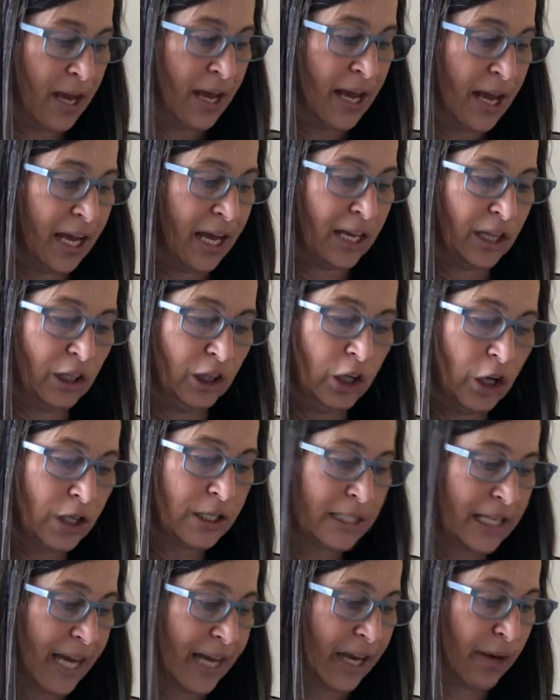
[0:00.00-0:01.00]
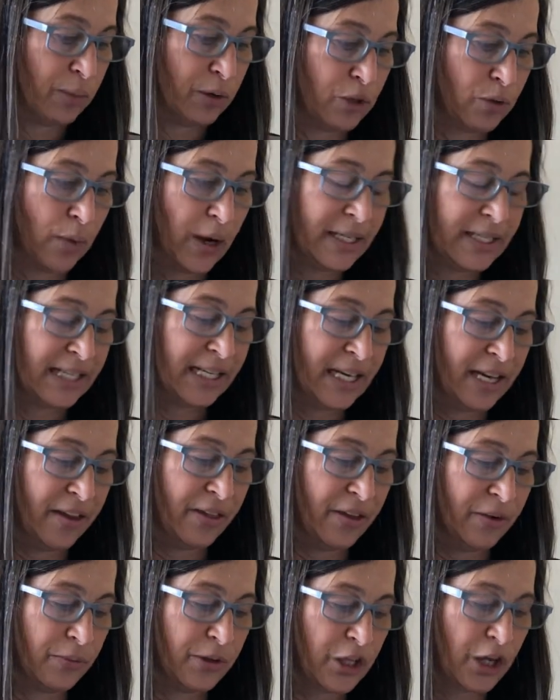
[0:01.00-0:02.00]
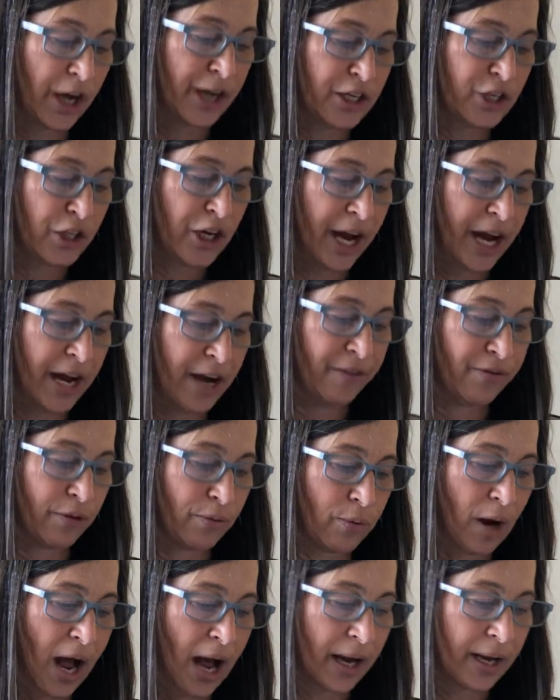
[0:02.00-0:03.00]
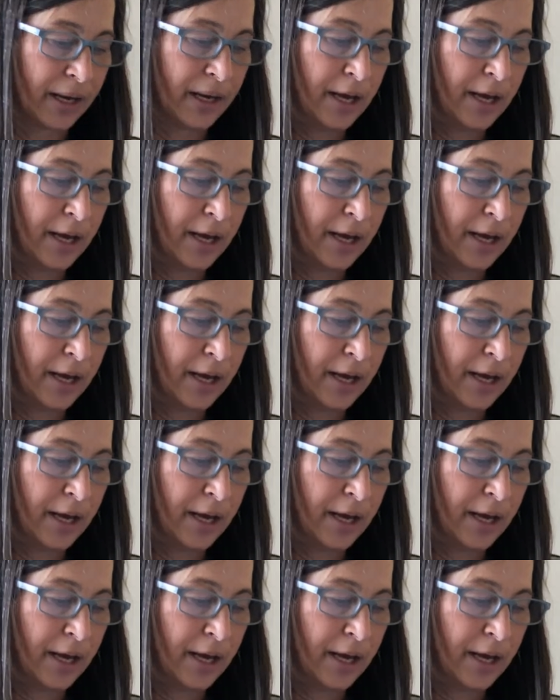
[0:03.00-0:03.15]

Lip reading: It looks like it was resting in the shade of a rock,